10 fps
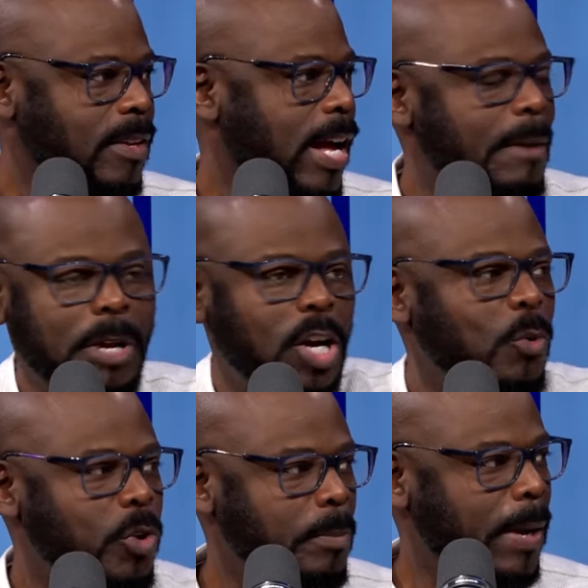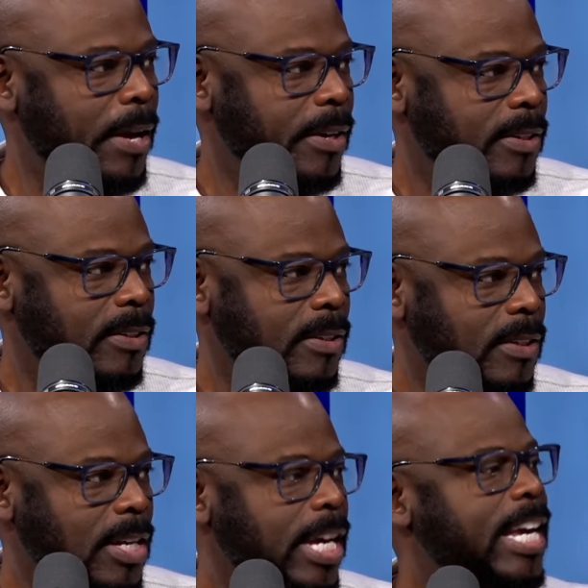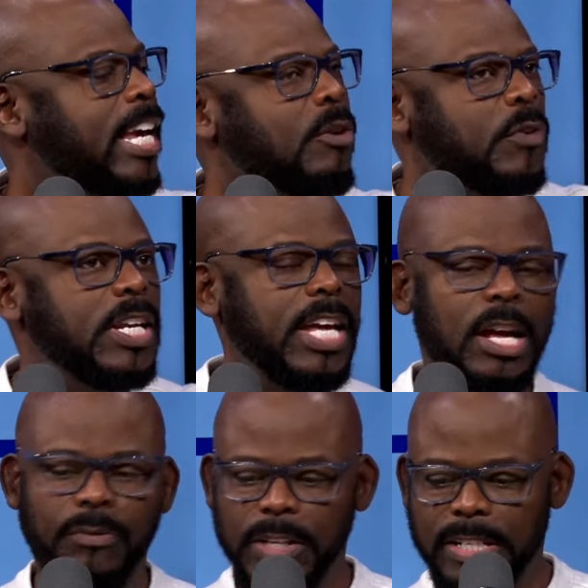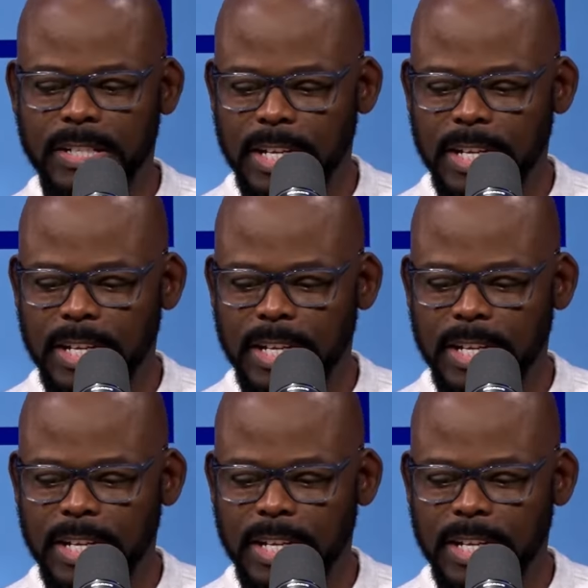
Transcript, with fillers: I'm not going to worry about it. Even if, listen,